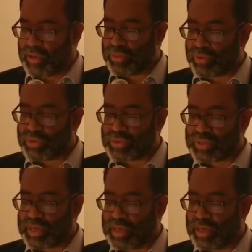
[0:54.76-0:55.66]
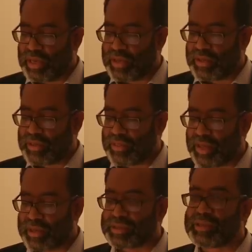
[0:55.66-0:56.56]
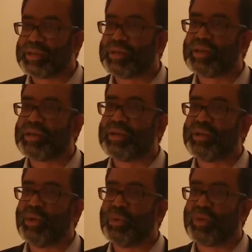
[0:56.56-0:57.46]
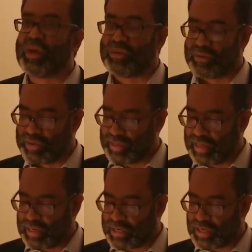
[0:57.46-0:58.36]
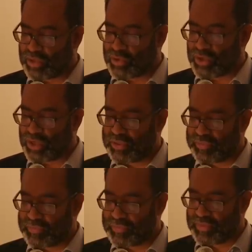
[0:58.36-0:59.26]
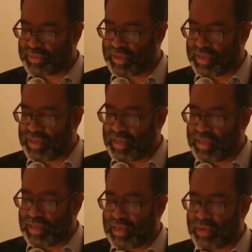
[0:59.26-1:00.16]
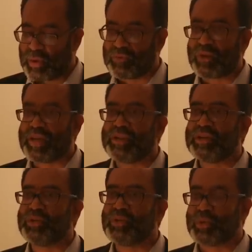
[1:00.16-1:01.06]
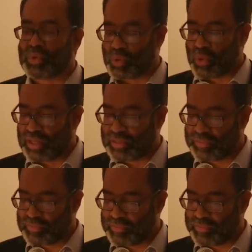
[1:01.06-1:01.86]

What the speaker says: those that know their English literature, who have read George Orwell